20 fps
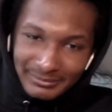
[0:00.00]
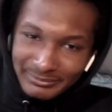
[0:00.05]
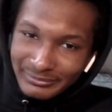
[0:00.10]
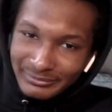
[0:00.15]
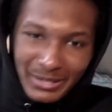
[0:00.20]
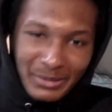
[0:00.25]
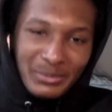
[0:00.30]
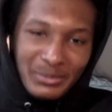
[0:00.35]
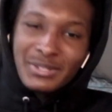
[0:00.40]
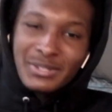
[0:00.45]

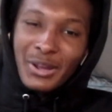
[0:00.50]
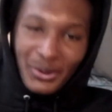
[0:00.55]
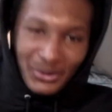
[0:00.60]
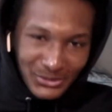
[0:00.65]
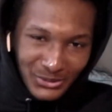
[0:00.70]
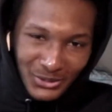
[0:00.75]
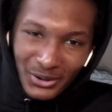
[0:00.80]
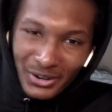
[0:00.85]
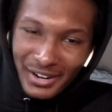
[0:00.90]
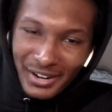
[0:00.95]
He was going to
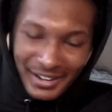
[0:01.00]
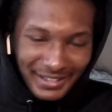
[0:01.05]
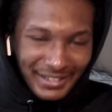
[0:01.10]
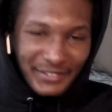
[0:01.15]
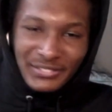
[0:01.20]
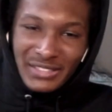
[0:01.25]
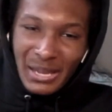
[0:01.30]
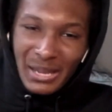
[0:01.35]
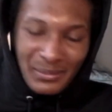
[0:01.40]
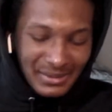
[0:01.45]
score 100
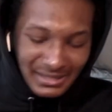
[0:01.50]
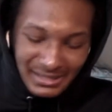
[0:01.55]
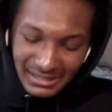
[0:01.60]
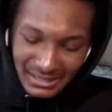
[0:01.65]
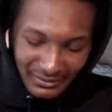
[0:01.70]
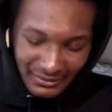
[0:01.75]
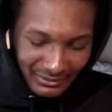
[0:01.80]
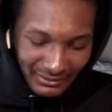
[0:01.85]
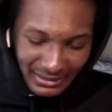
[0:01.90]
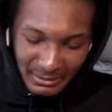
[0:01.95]
if they wasn't
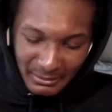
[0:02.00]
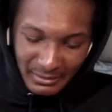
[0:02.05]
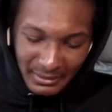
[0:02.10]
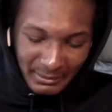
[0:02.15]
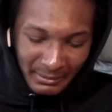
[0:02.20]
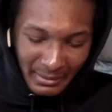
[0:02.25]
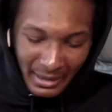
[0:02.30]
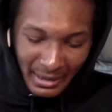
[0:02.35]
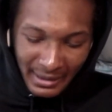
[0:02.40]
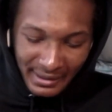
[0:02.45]
doubling me,
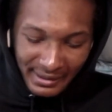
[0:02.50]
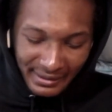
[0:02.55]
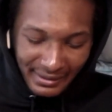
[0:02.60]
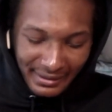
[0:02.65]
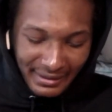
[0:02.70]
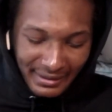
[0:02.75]
man.